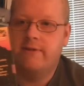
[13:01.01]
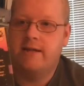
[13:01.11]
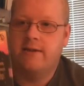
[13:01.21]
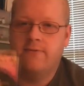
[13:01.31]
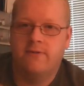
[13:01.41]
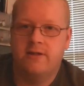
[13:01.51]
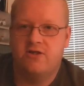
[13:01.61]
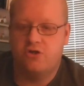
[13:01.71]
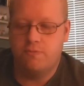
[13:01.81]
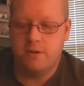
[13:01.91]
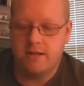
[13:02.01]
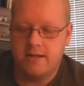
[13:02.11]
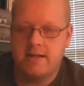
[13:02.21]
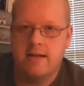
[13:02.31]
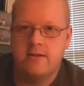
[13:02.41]
for the Super
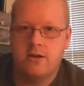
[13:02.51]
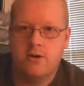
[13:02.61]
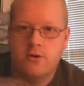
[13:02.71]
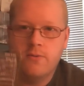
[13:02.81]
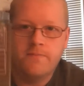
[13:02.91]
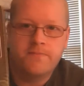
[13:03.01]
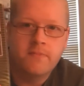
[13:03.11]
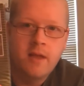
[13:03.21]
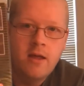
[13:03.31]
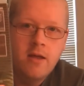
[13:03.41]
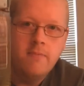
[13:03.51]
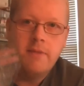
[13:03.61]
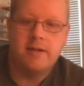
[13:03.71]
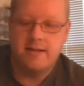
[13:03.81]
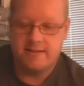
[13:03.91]
Nintendo.
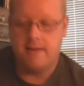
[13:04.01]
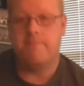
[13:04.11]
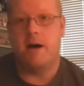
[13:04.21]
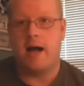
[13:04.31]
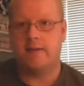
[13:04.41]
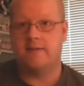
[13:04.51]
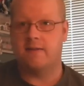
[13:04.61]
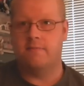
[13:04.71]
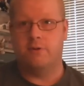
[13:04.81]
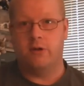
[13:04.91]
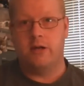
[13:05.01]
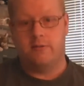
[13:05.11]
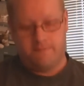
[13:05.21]
Picked this up boxed complete.